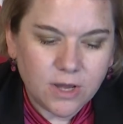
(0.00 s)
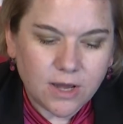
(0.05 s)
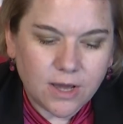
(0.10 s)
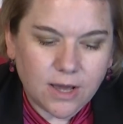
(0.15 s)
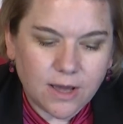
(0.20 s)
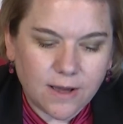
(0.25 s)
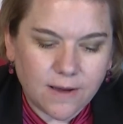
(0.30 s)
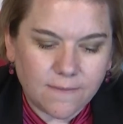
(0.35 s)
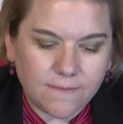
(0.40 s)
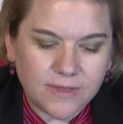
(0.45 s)

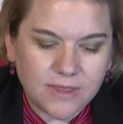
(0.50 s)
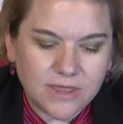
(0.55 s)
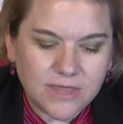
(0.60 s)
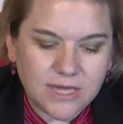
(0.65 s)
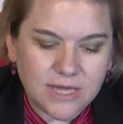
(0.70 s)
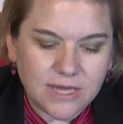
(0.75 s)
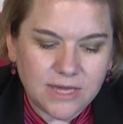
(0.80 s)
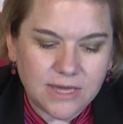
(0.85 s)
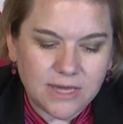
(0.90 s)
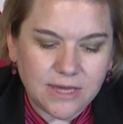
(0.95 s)

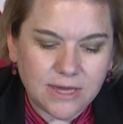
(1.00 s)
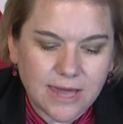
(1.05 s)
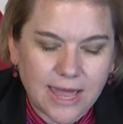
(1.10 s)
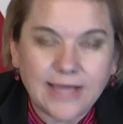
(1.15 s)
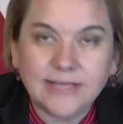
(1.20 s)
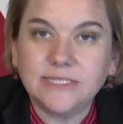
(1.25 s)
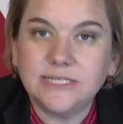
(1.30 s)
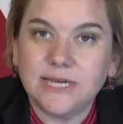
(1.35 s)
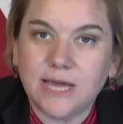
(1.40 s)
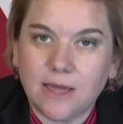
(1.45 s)
The
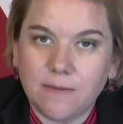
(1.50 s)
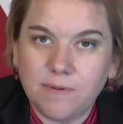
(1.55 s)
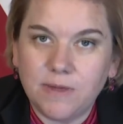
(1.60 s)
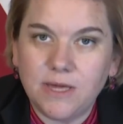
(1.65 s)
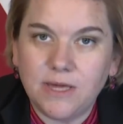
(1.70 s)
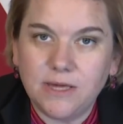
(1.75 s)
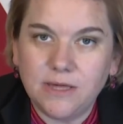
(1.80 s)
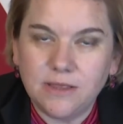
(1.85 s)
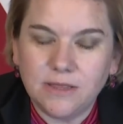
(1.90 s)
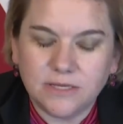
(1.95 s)
ACIP,